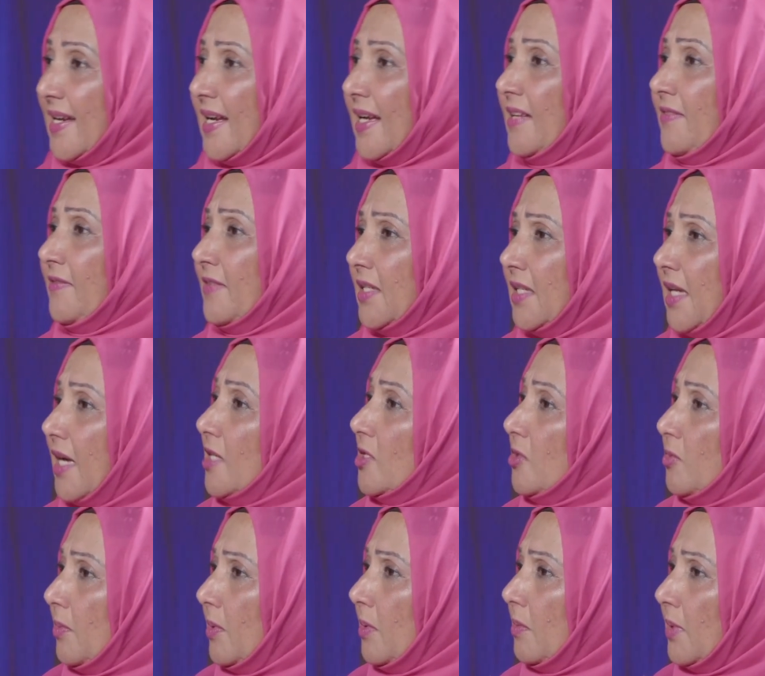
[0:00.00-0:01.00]
relevant
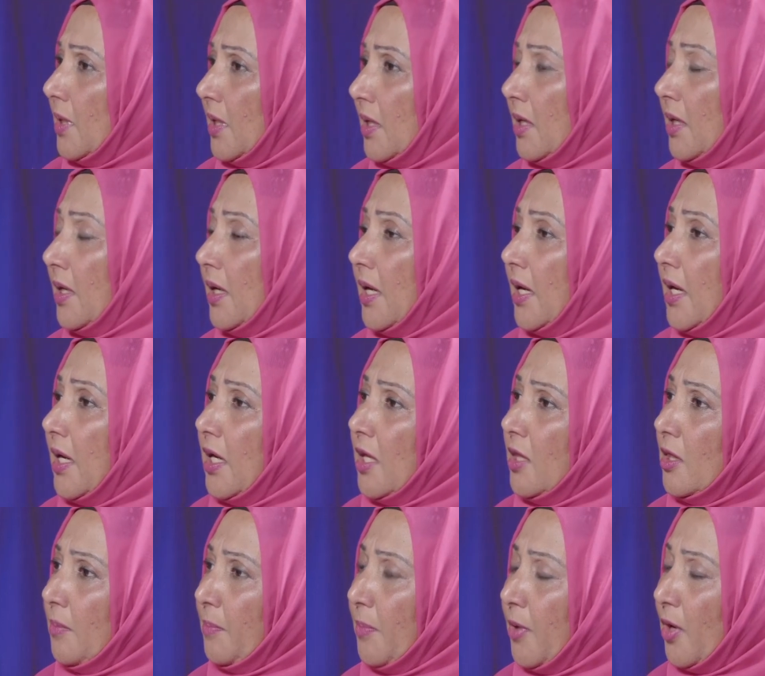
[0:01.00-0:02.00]
as we were
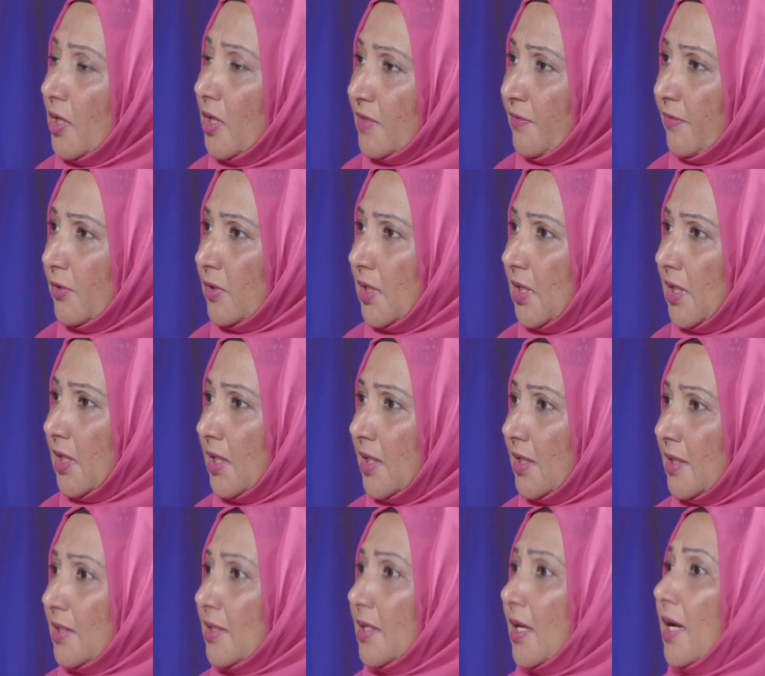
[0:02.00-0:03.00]
in the past 40
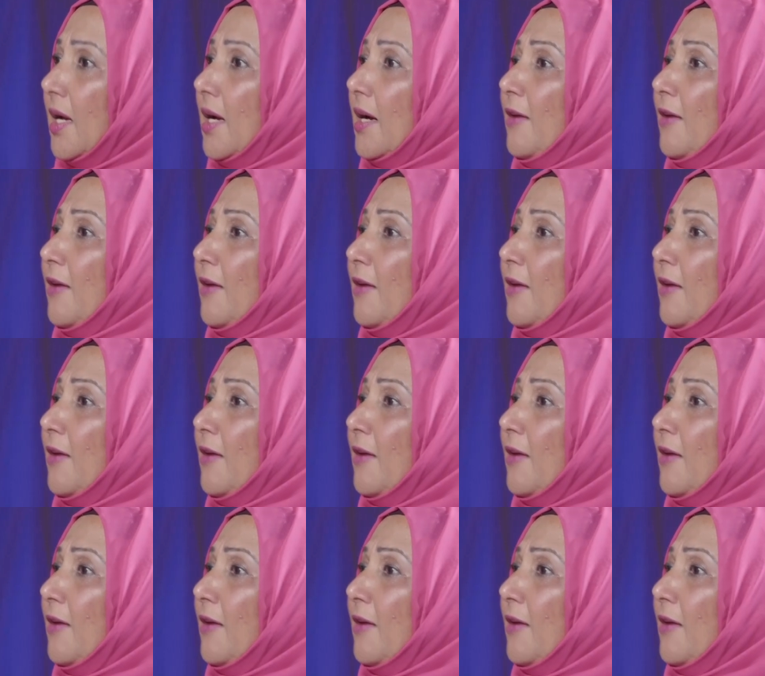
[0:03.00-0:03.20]
years?